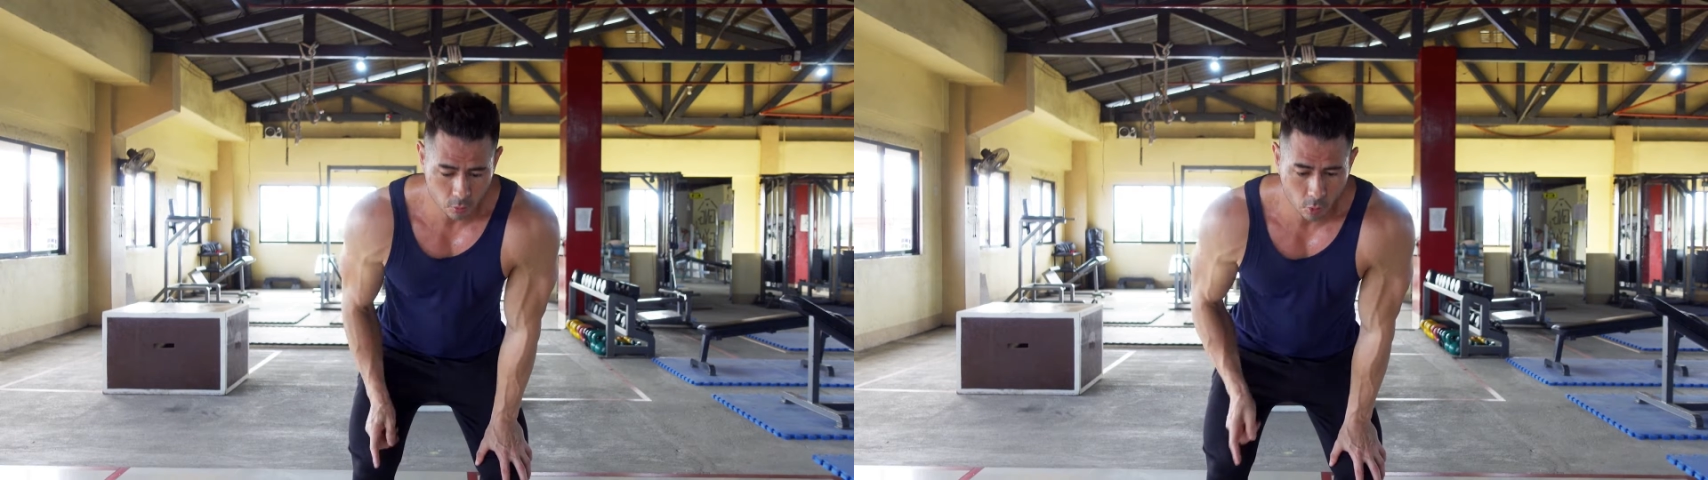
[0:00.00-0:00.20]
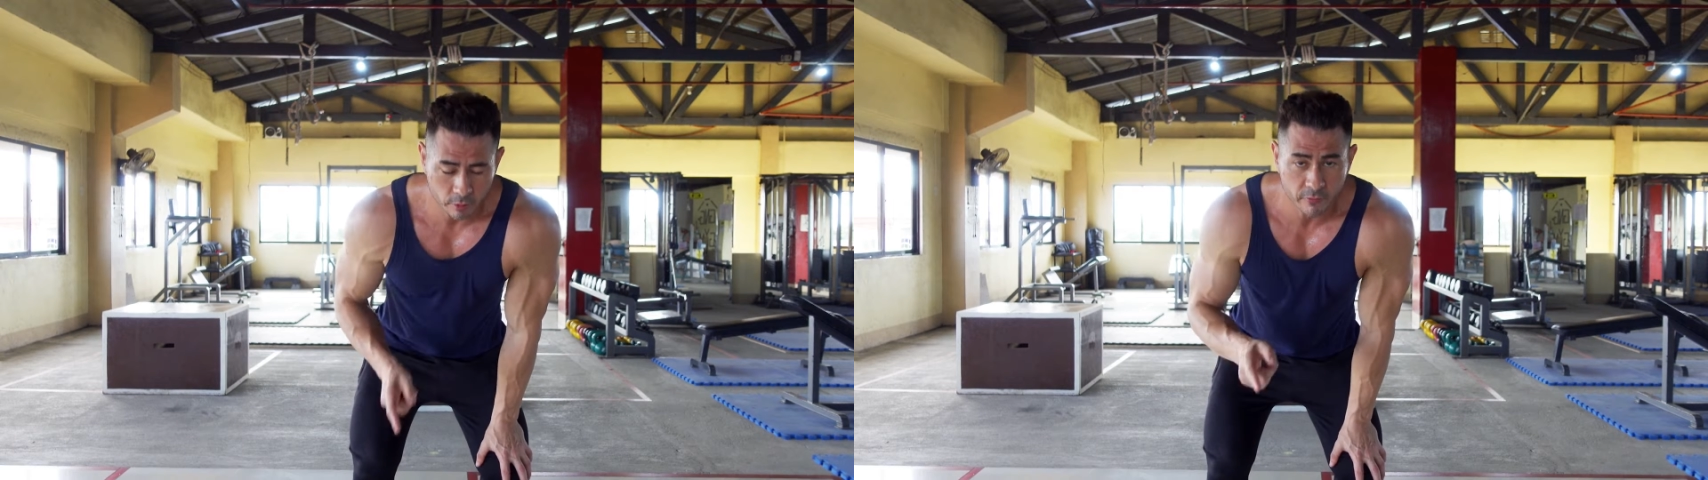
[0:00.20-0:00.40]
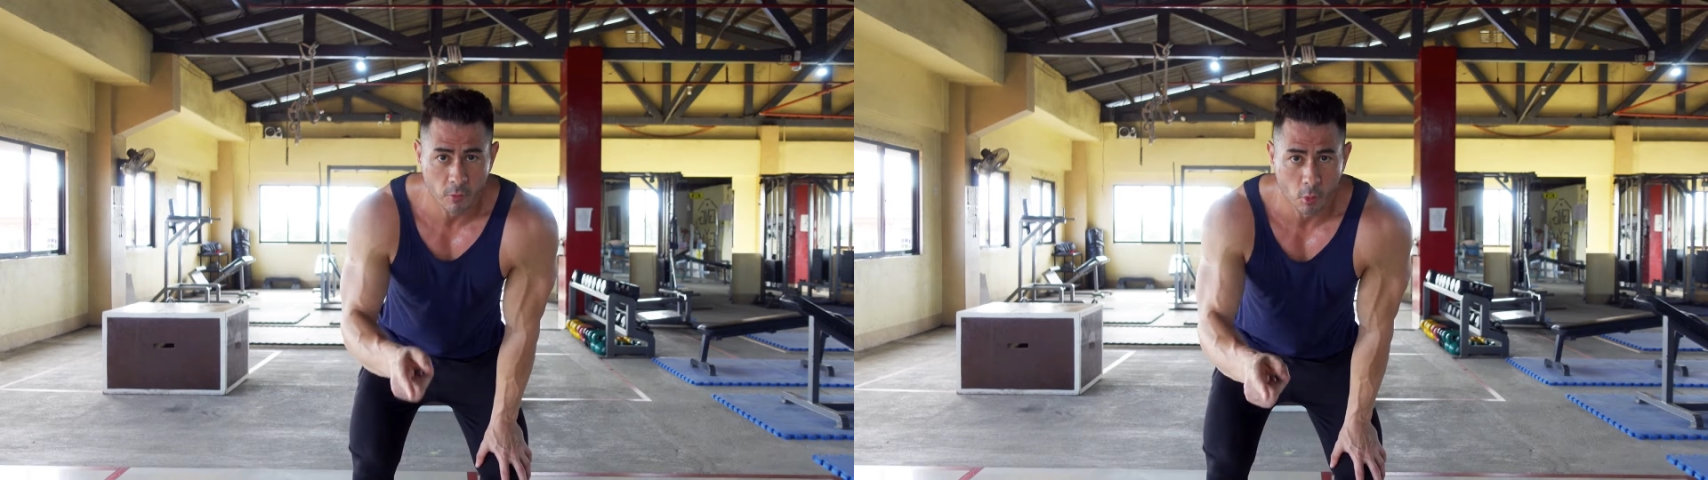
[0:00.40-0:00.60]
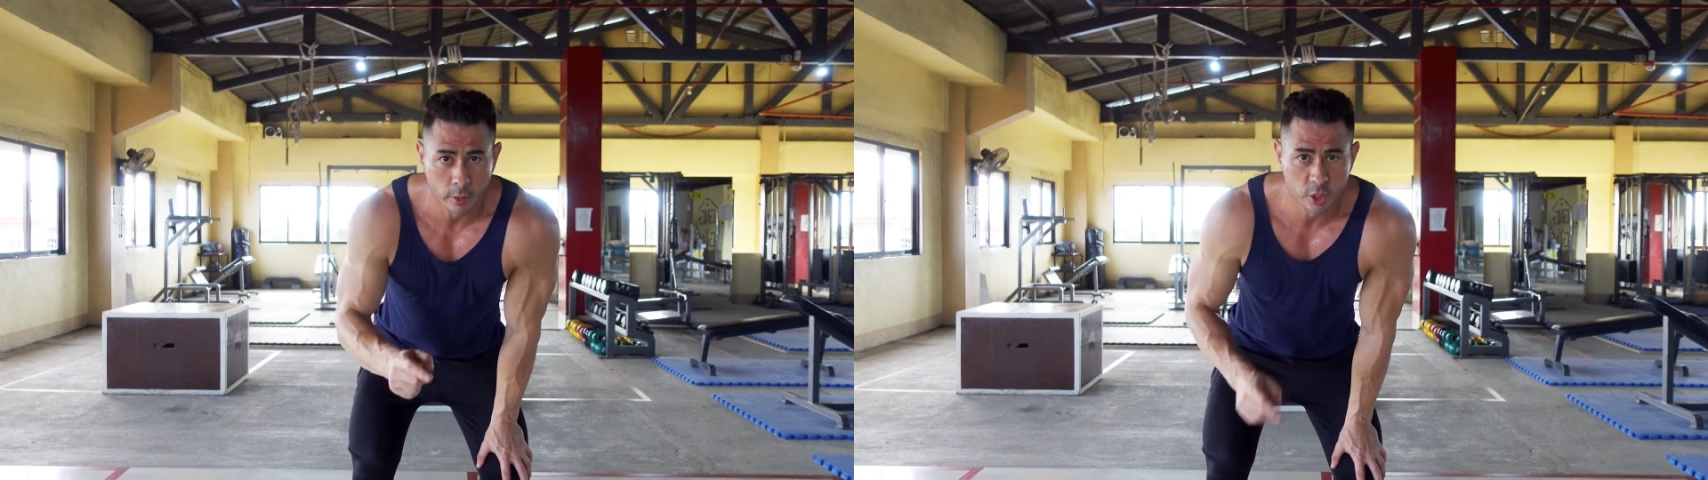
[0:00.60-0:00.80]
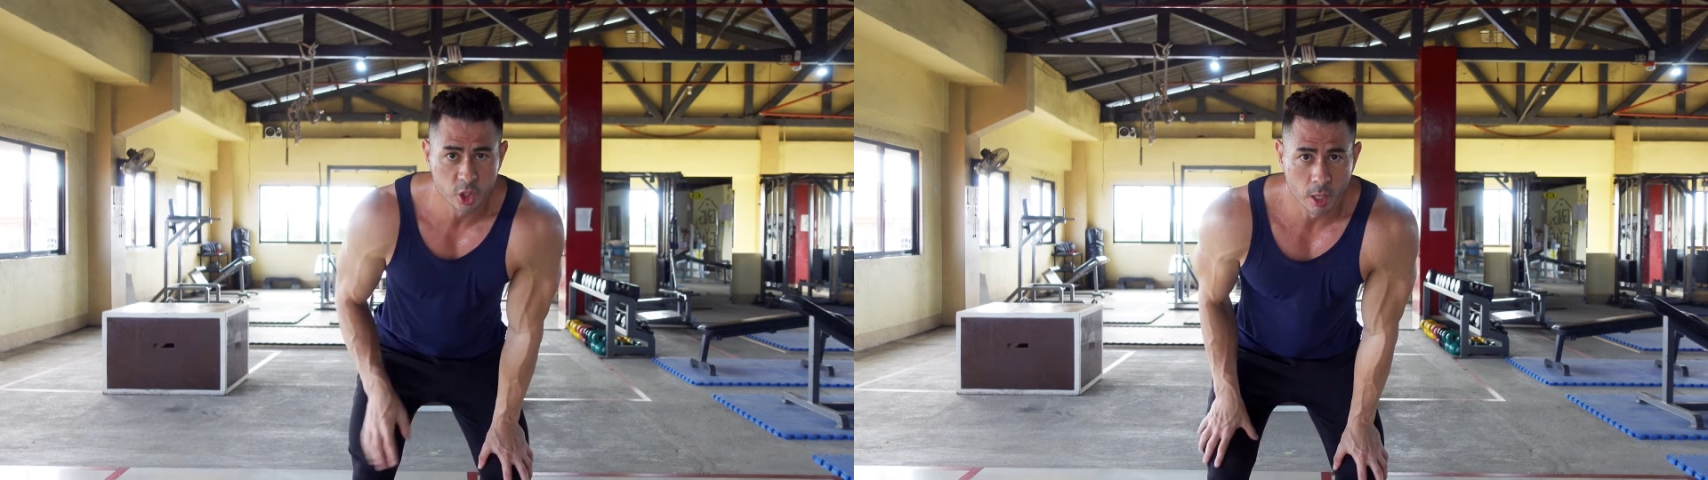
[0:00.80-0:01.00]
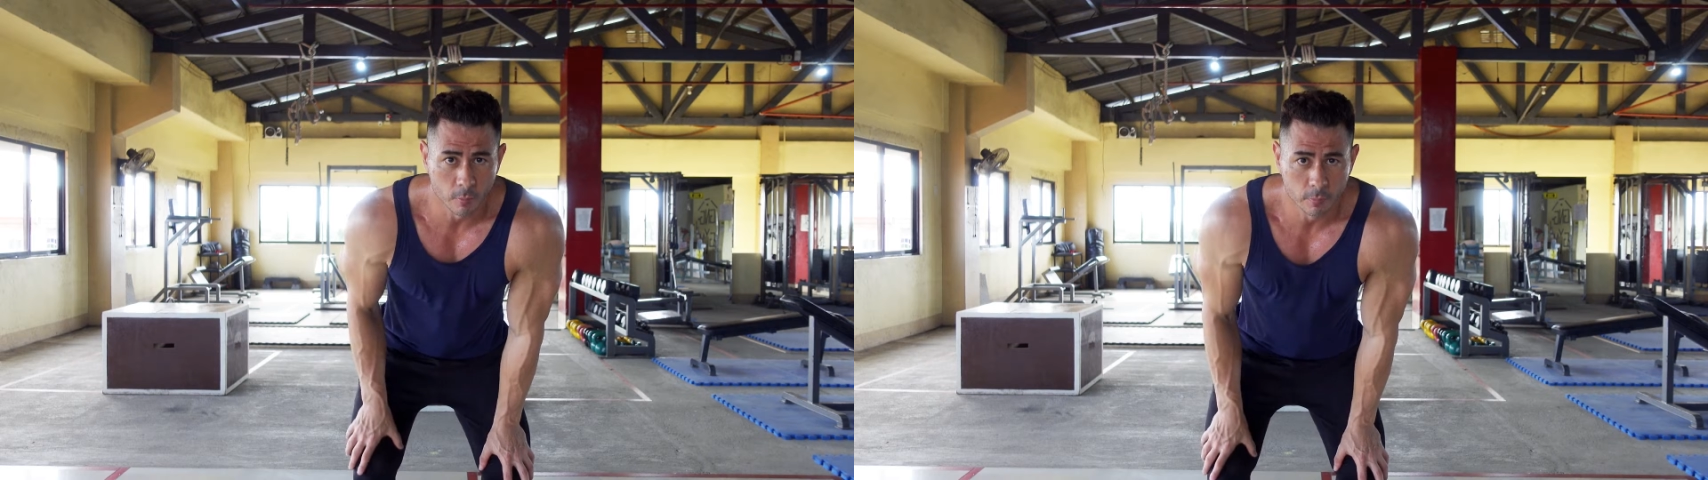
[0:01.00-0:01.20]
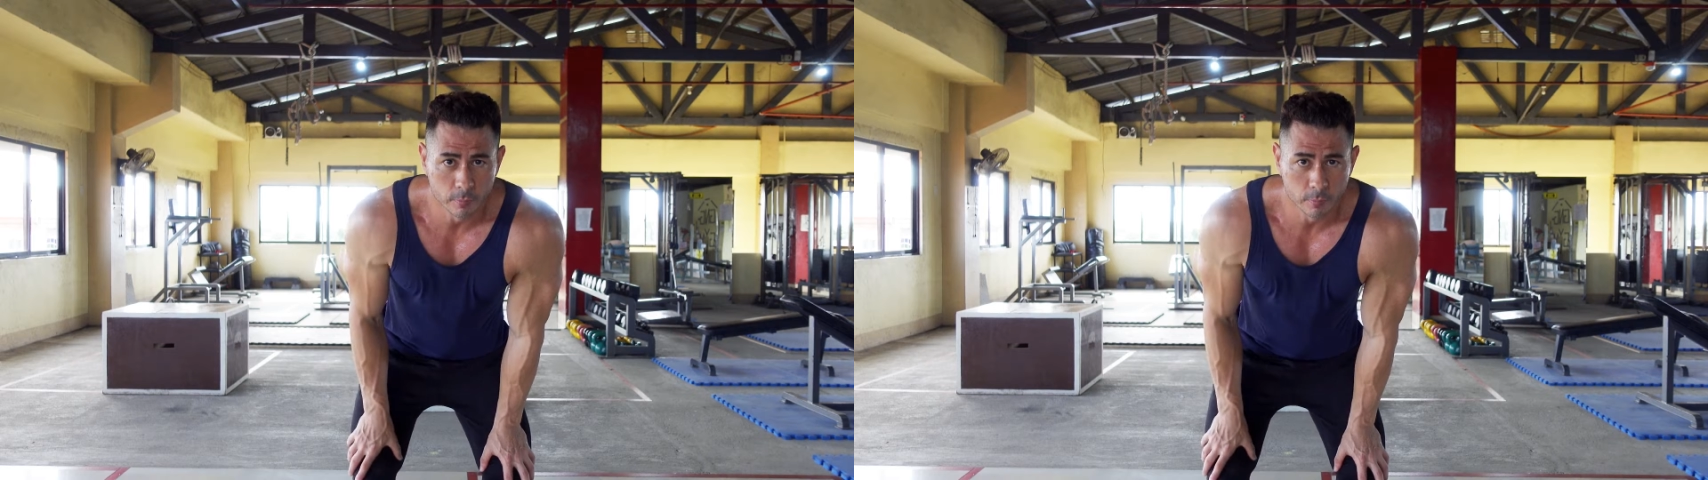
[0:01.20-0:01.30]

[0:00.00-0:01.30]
or the forward jump.